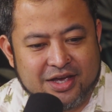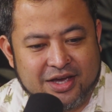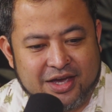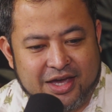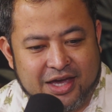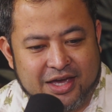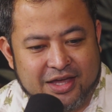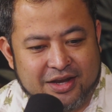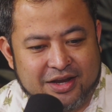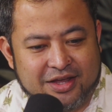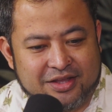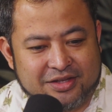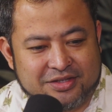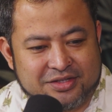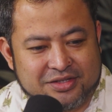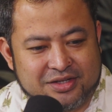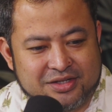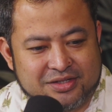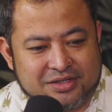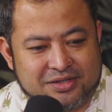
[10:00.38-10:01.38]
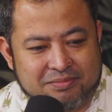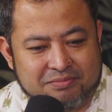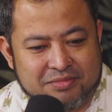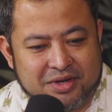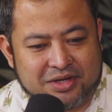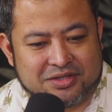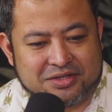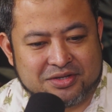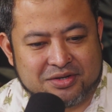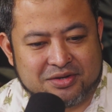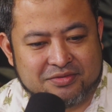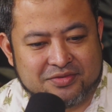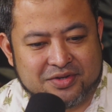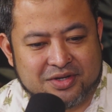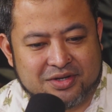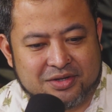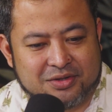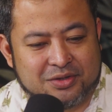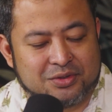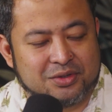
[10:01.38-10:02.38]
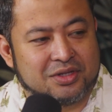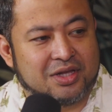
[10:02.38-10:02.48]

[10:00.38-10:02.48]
And it's just a mixture of a whole